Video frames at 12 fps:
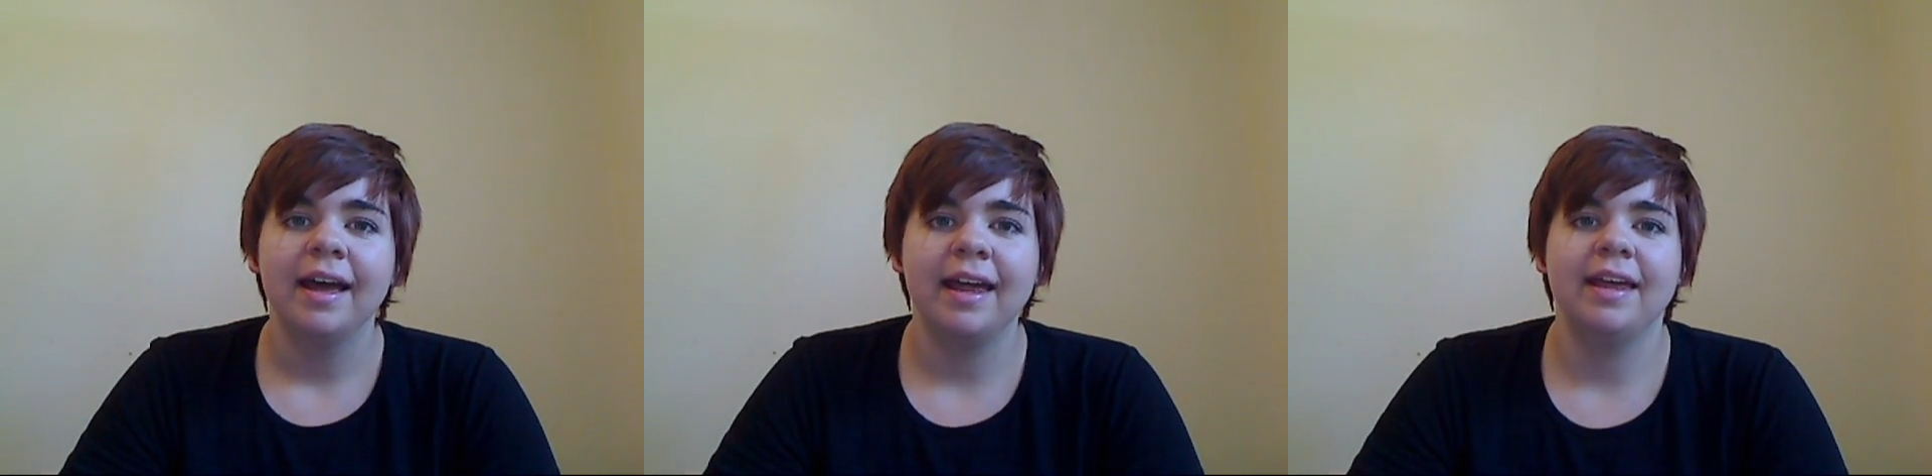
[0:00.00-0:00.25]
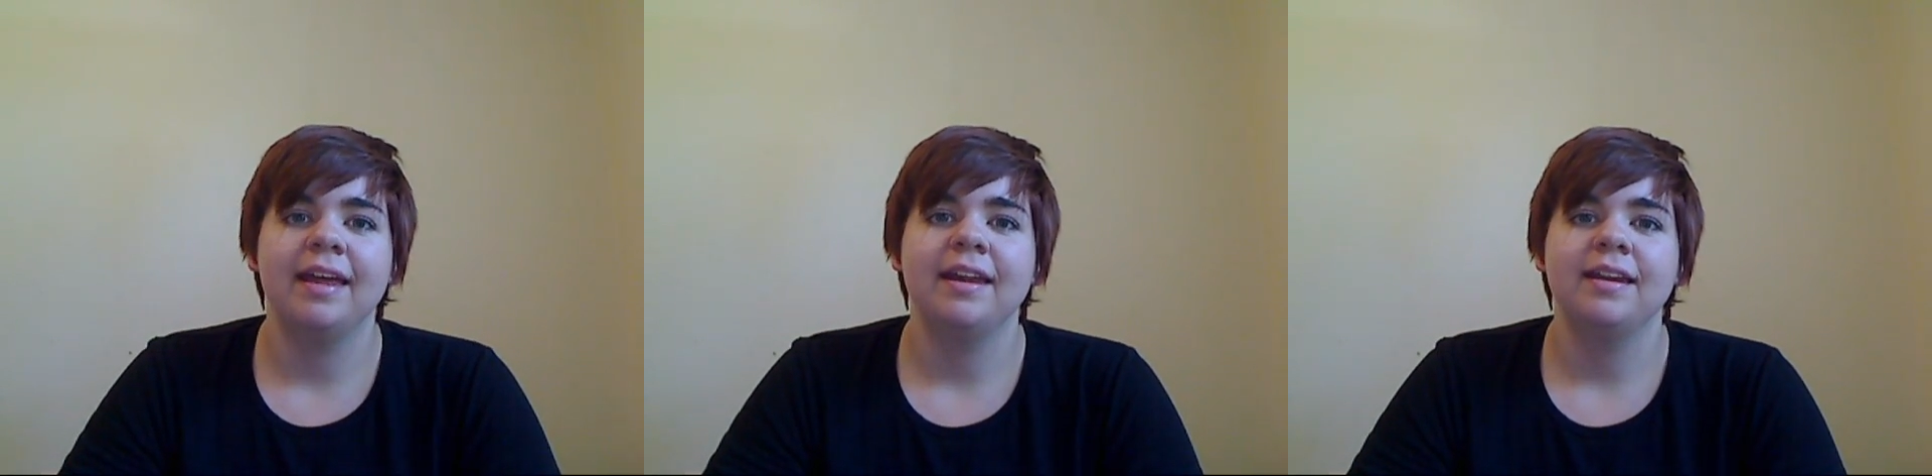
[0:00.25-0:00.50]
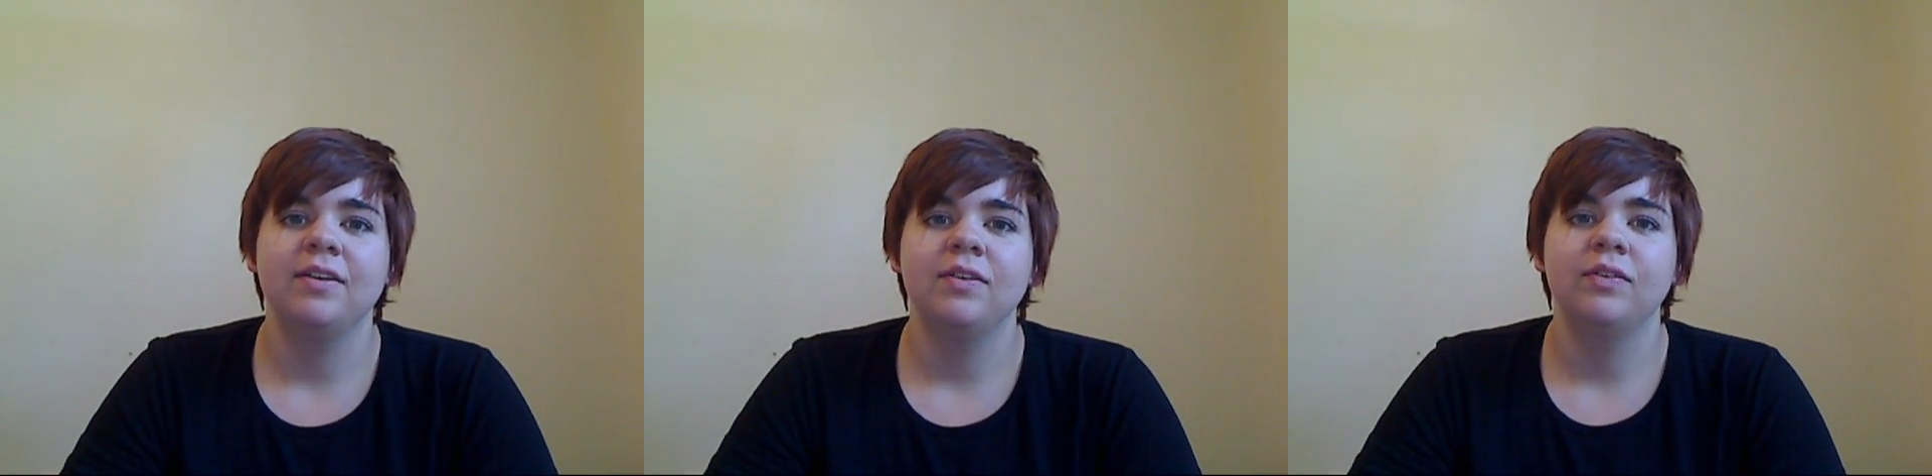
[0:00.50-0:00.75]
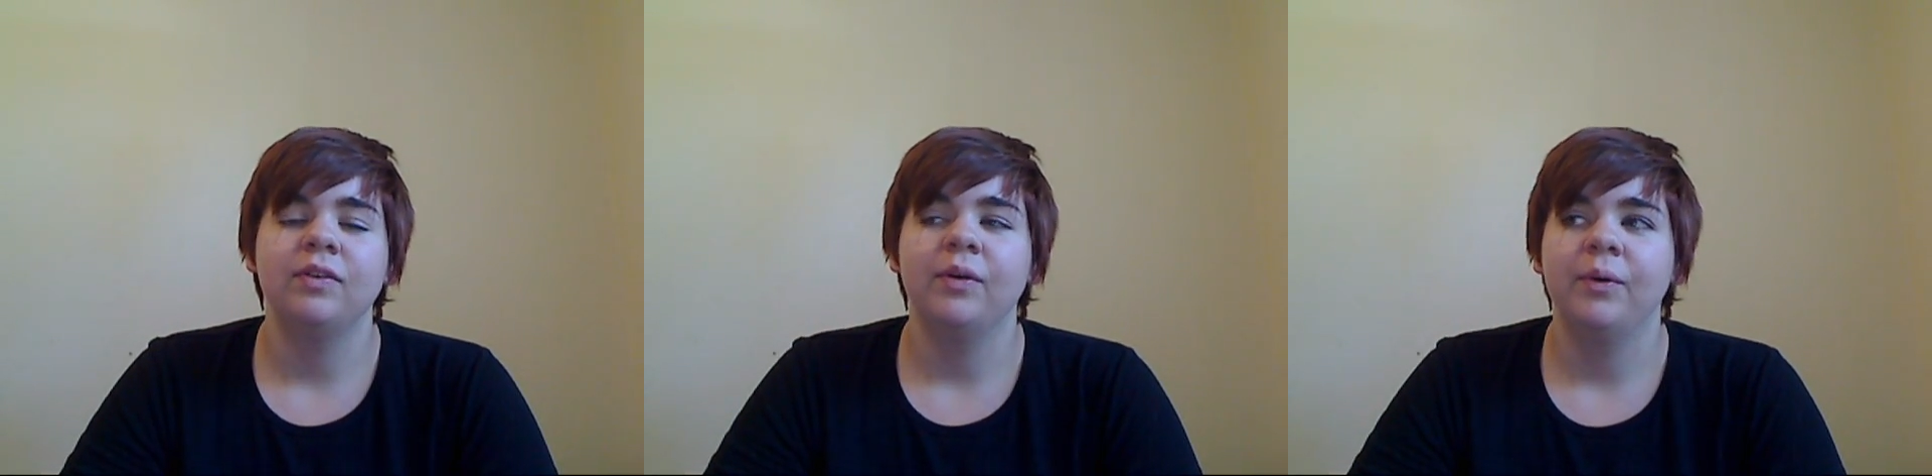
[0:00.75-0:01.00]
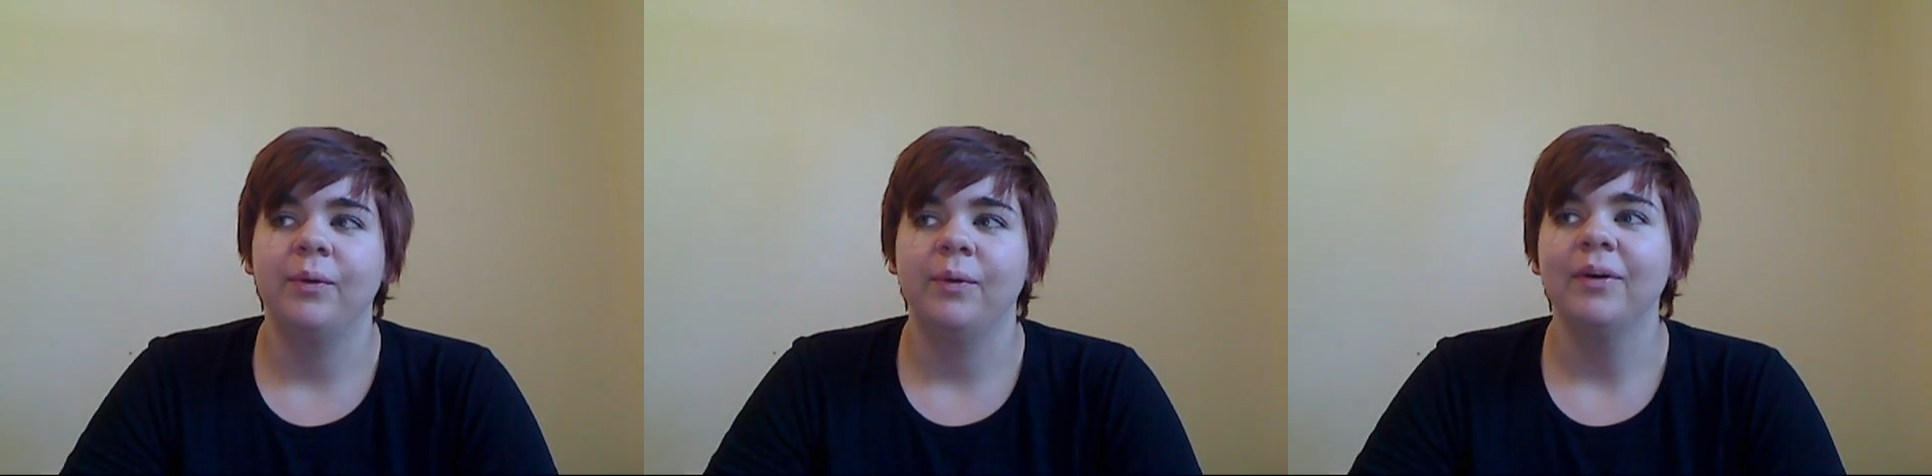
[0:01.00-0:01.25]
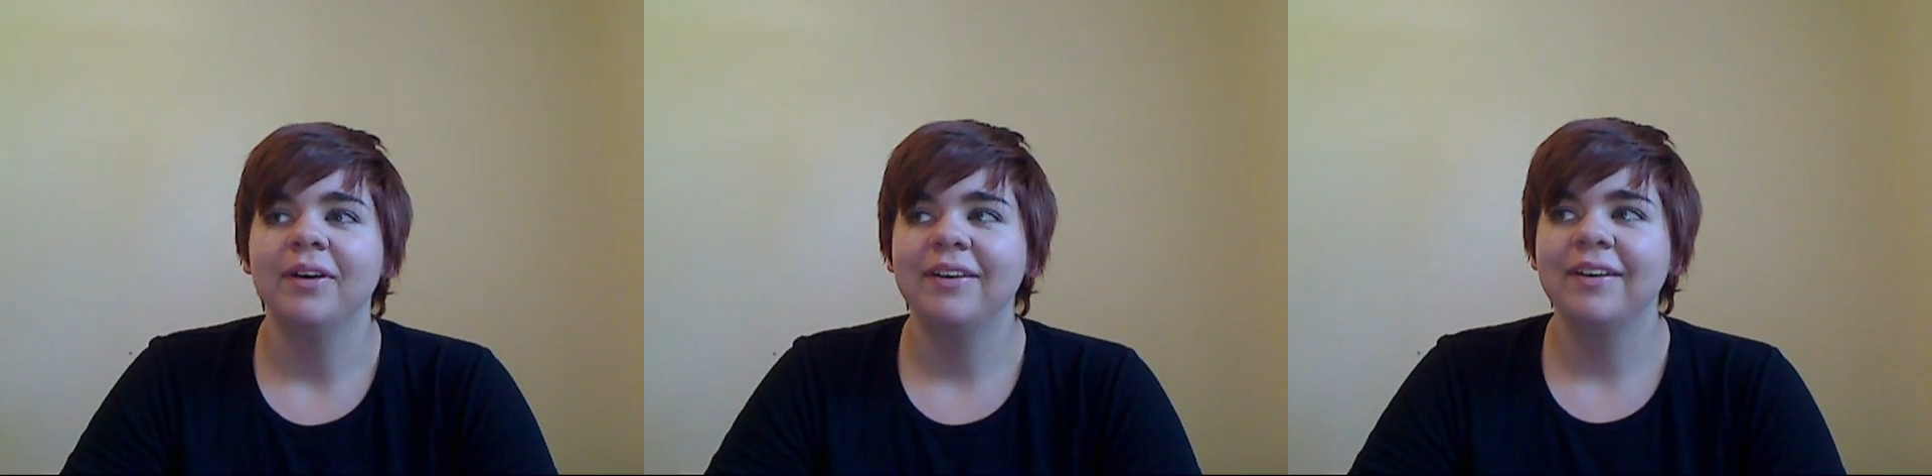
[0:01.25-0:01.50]
And
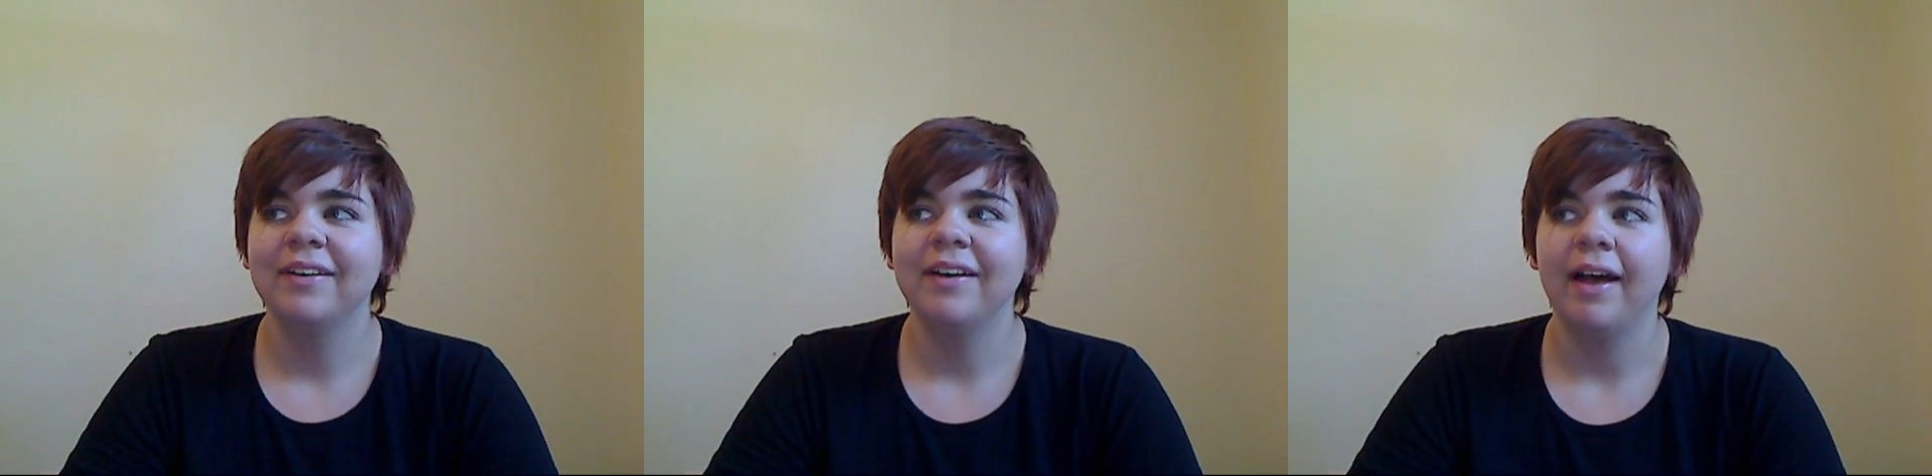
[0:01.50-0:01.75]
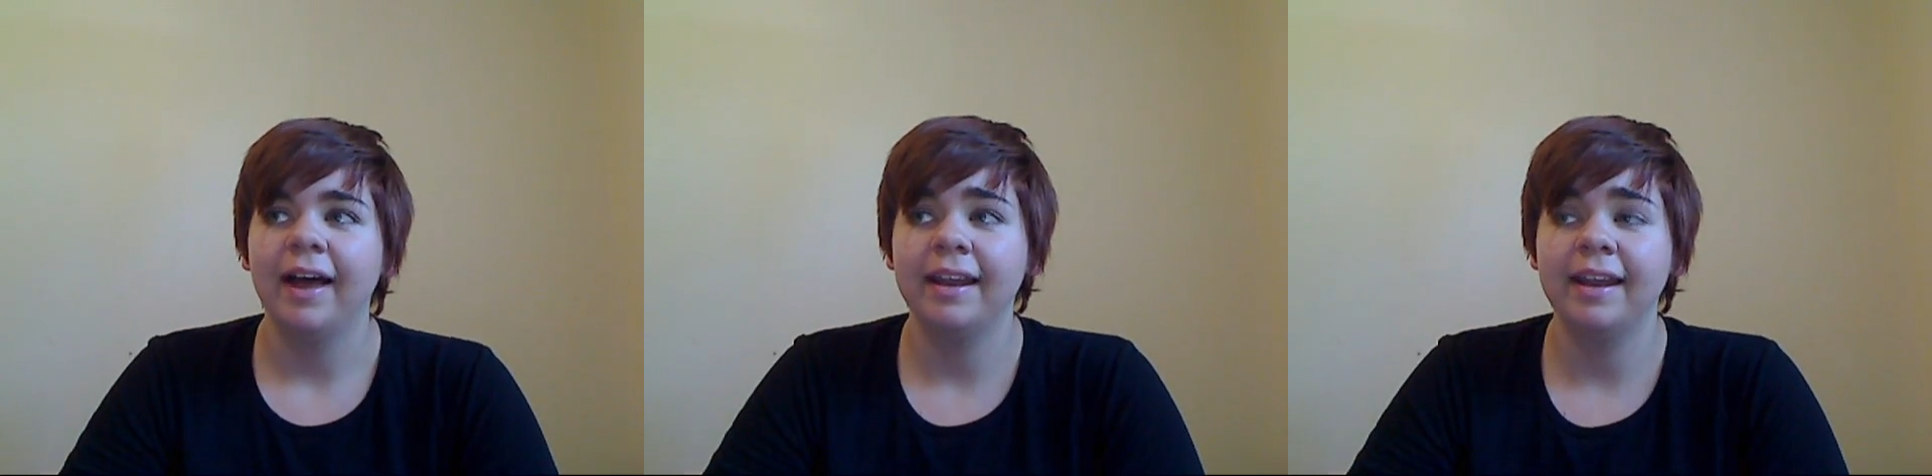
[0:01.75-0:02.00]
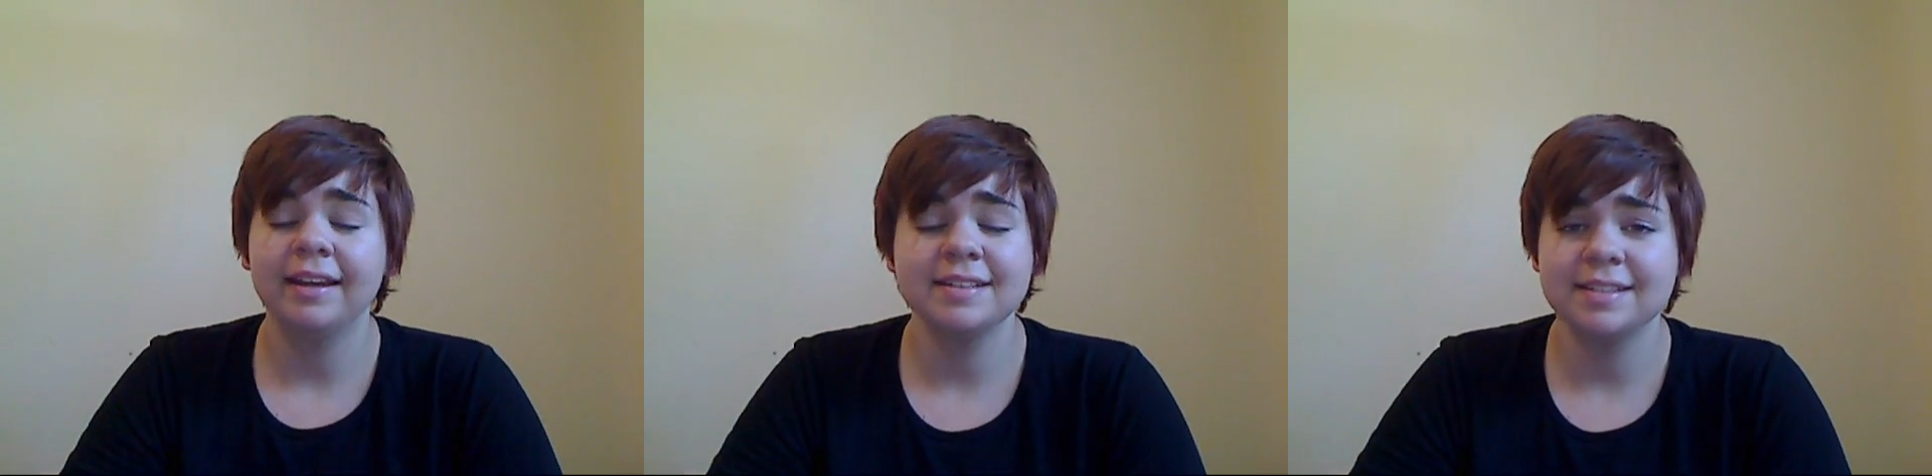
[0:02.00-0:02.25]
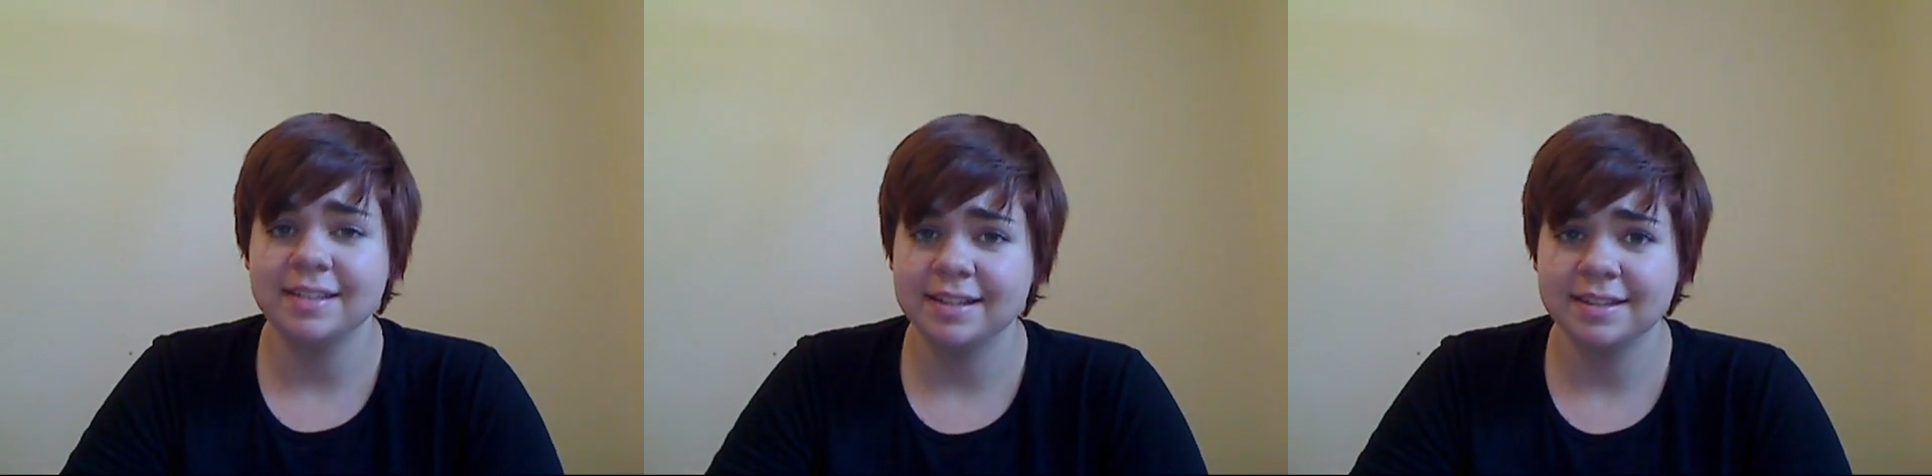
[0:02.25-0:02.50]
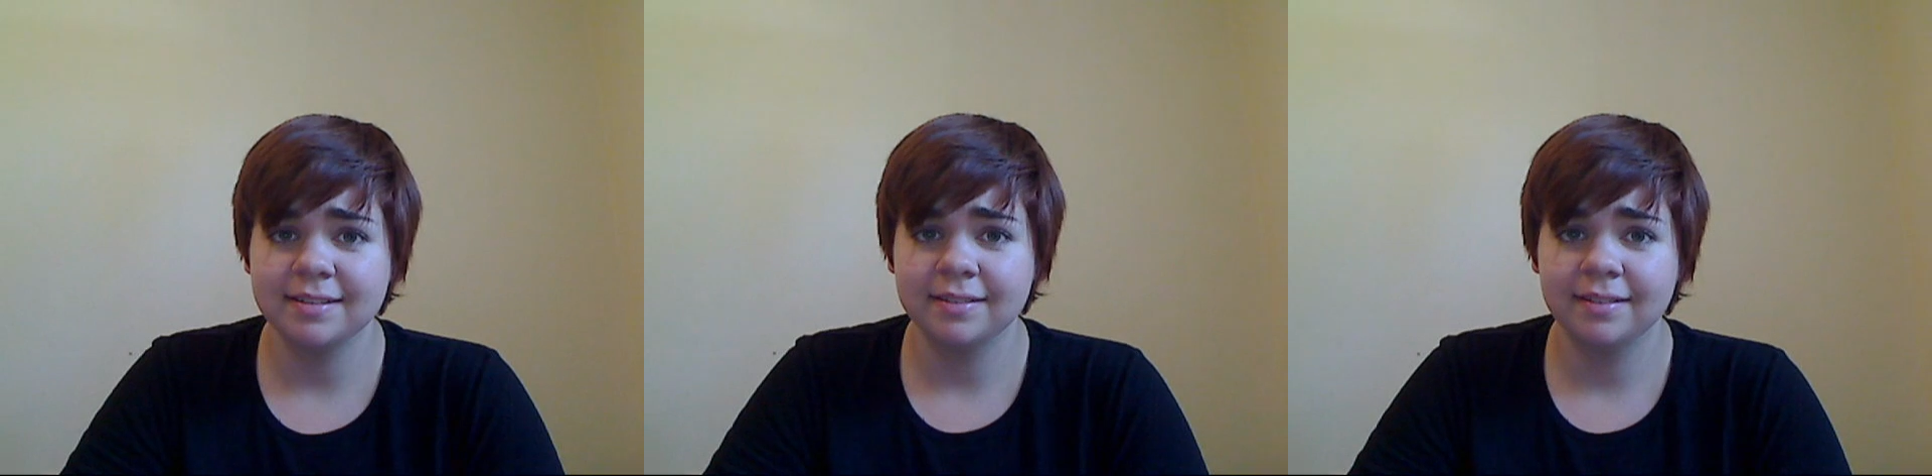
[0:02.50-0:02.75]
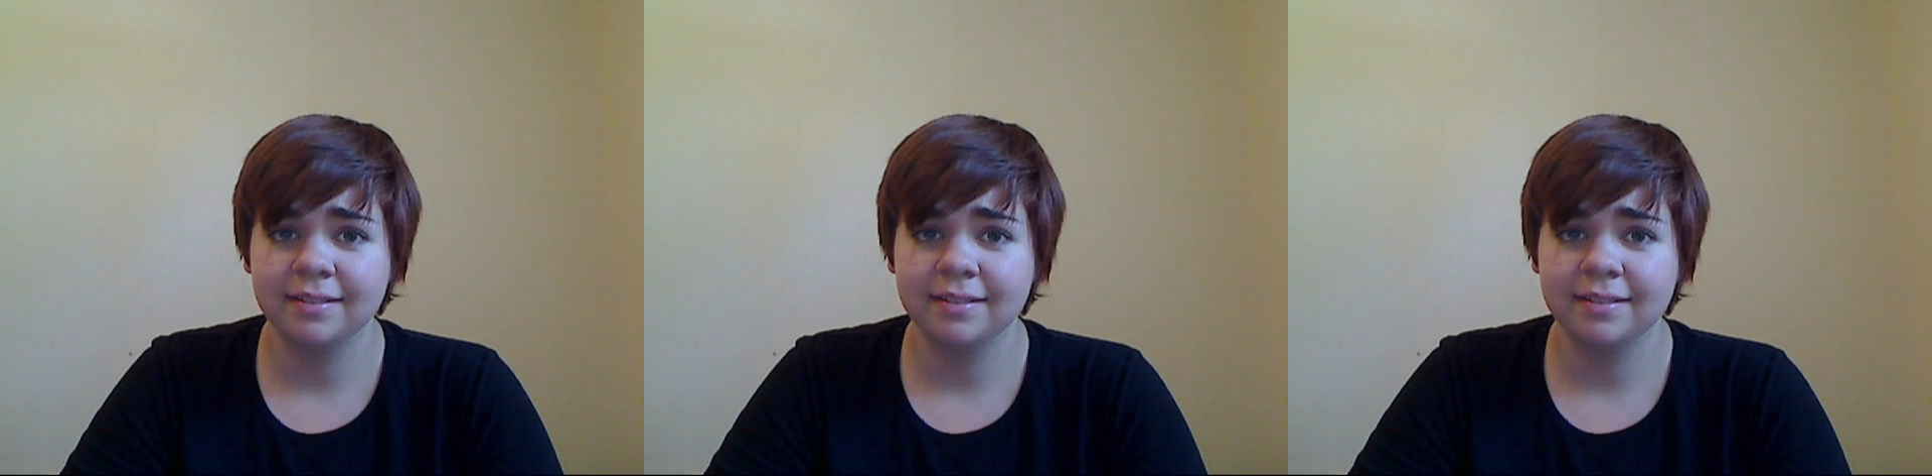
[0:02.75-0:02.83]
so I'd like to sing